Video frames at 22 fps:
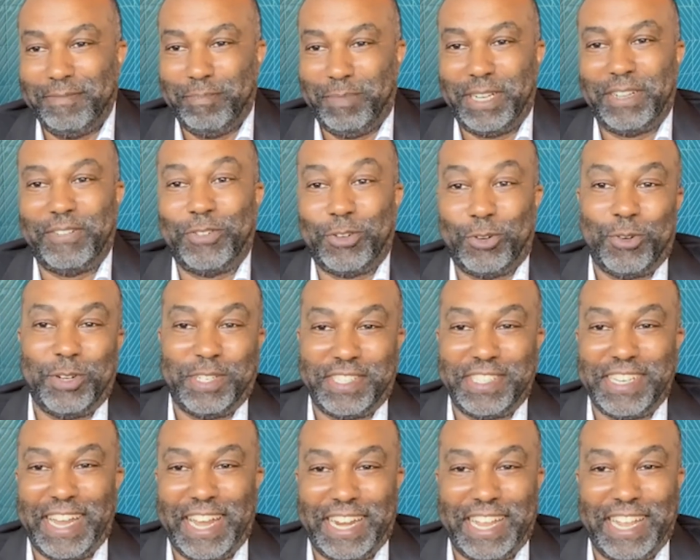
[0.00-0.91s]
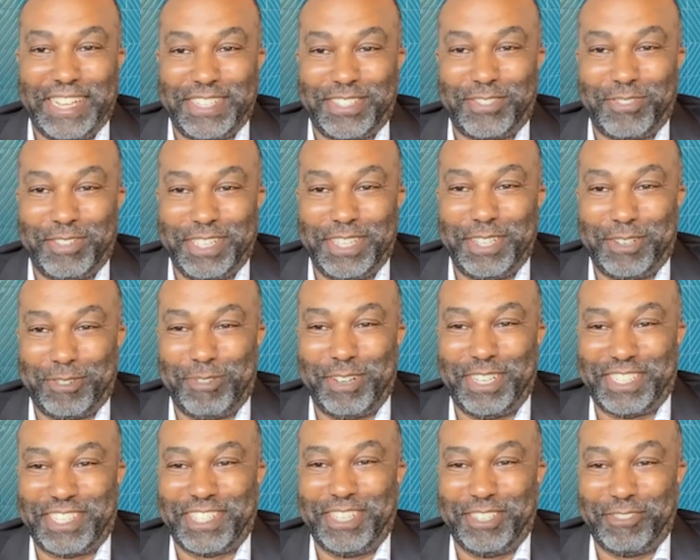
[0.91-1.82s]
But of course, not answering the
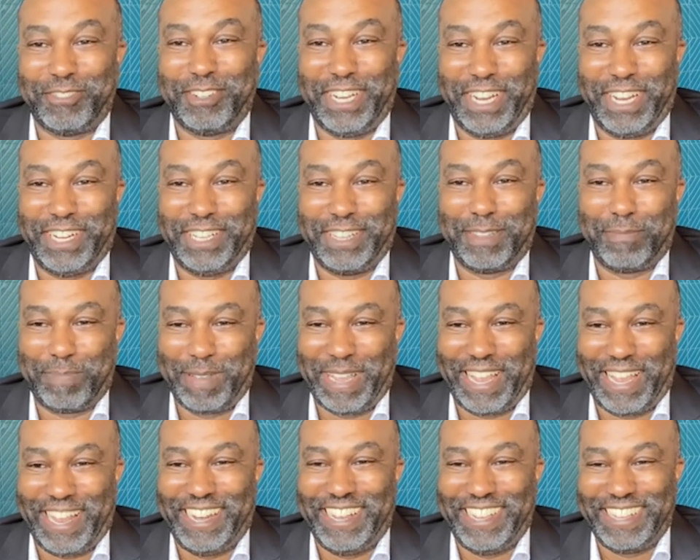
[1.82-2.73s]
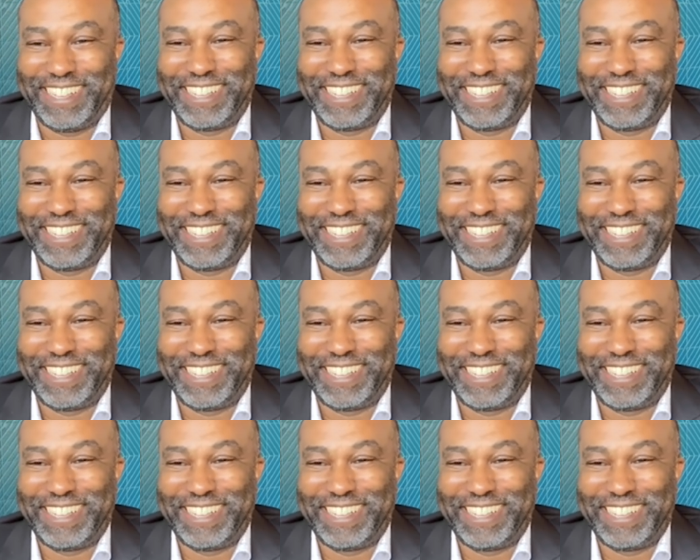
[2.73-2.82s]
question created a panic.